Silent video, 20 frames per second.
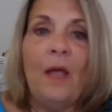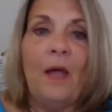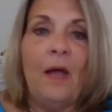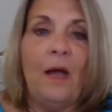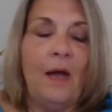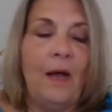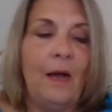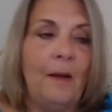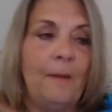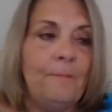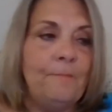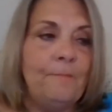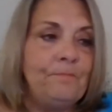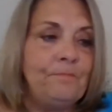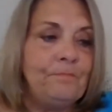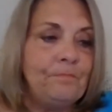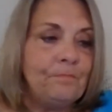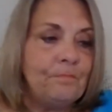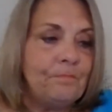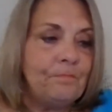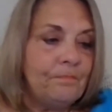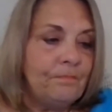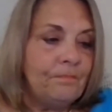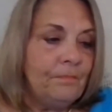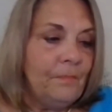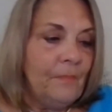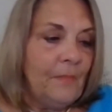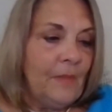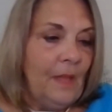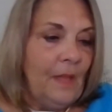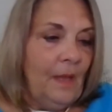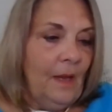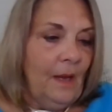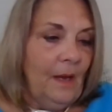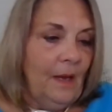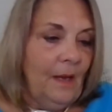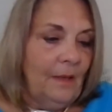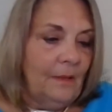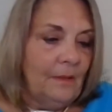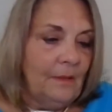
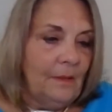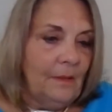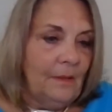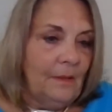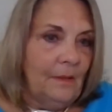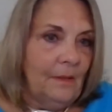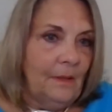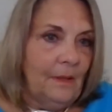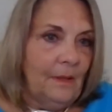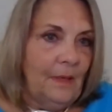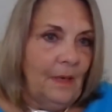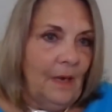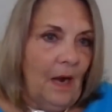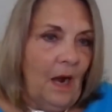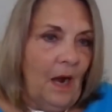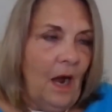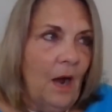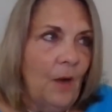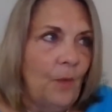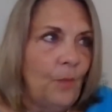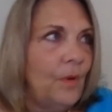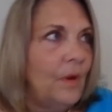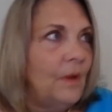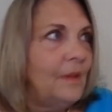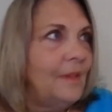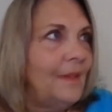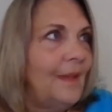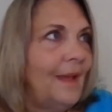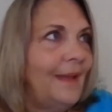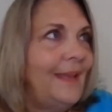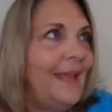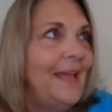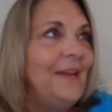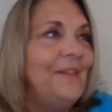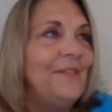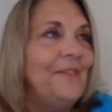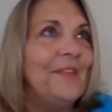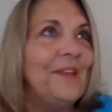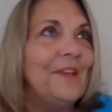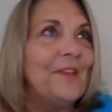I can't
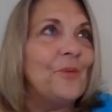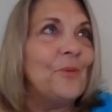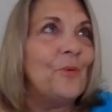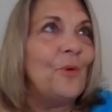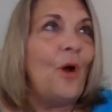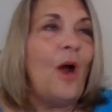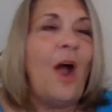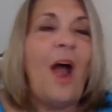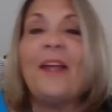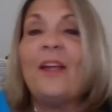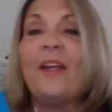even think of the word,